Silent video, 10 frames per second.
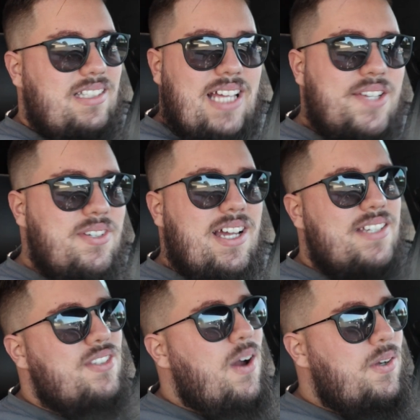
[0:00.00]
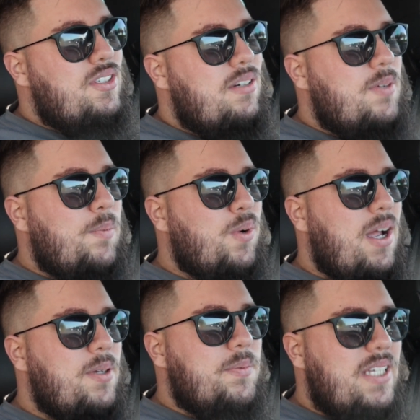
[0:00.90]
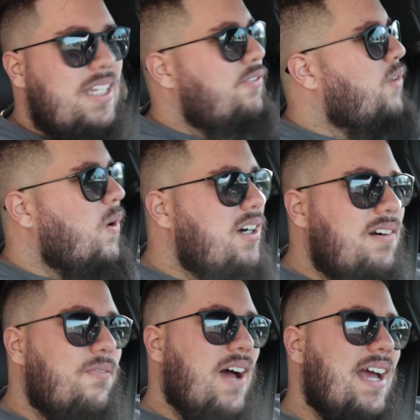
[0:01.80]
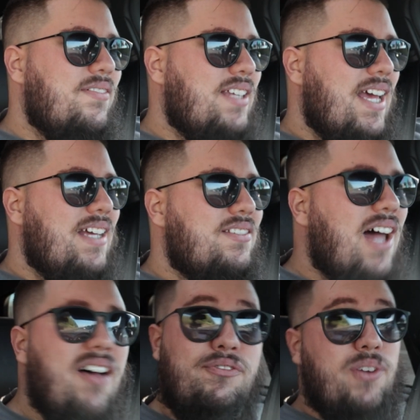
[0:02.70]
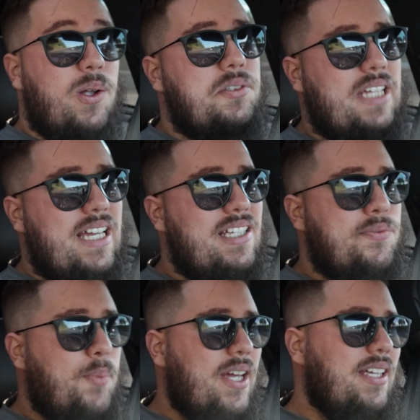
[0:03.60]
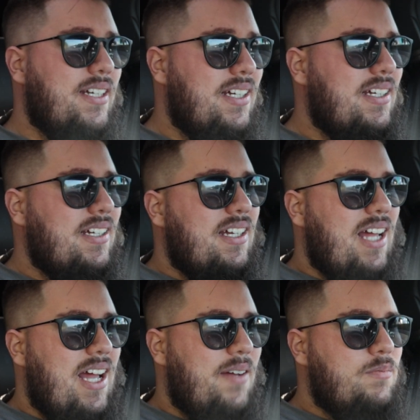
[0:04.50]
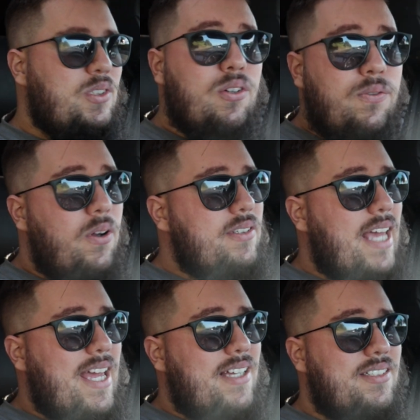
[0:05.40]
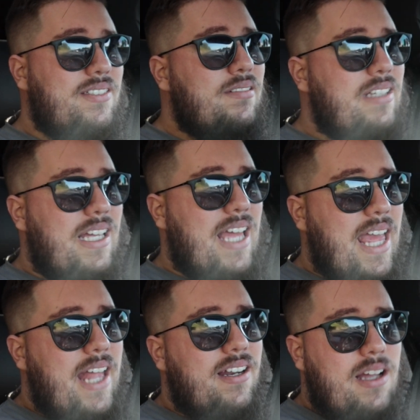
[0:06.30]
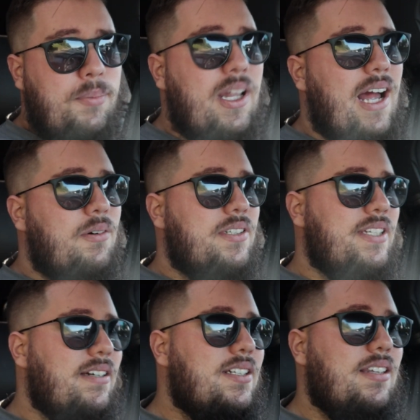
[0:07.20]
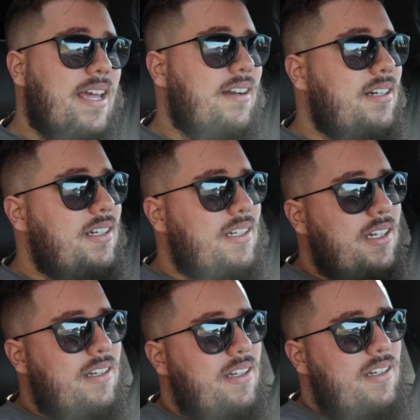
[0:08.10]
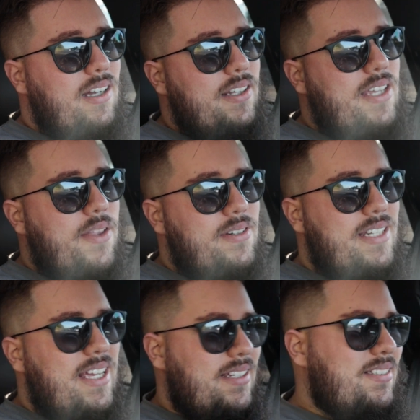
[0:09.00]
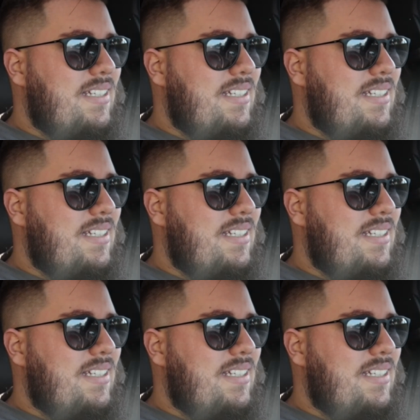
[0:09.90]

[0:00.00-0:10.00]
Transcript: As you guys know, it took me probably 4 or 5 days, not full days, but 2 full days and a couple hours here and there on the other days.